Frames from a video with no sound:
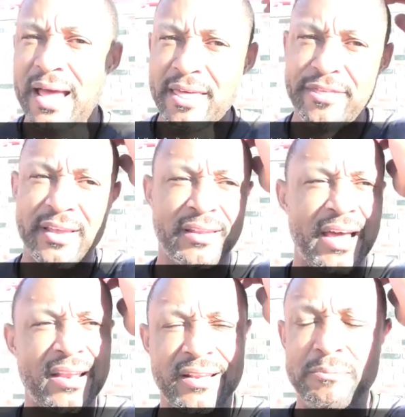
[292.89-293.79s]
I think a
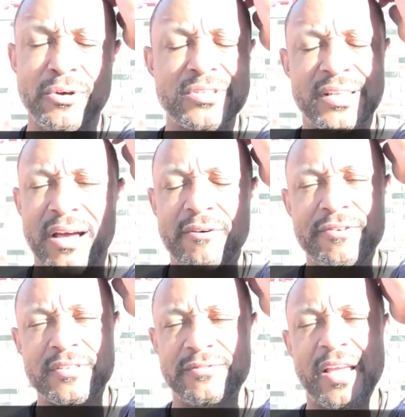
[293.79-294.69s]
lot of mostly
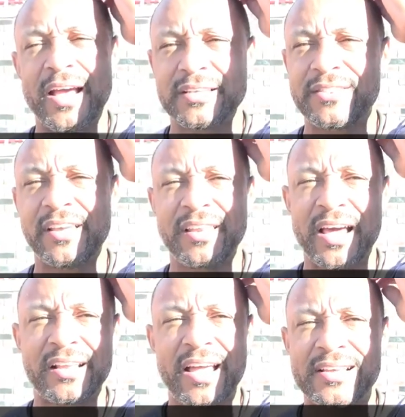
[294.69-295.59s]
offensive guys. I think a
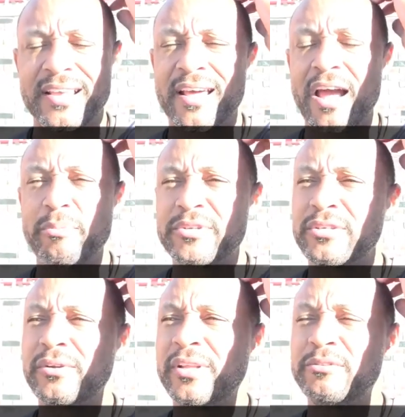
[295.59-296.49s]
lot of guys had
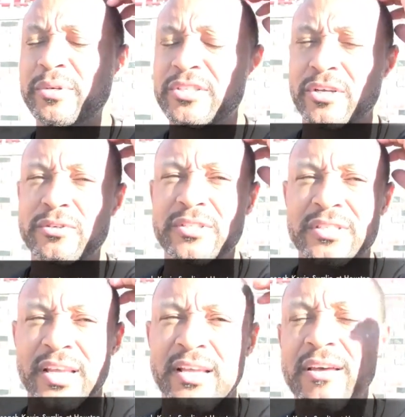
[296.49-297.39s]
opportunities, but chose to
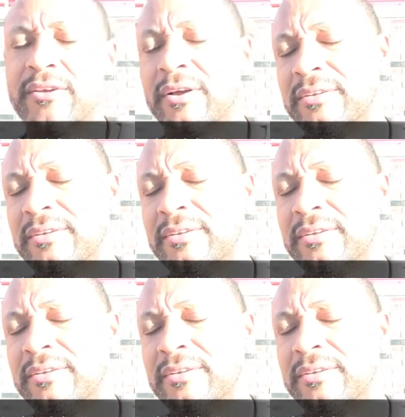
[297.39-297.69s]
take other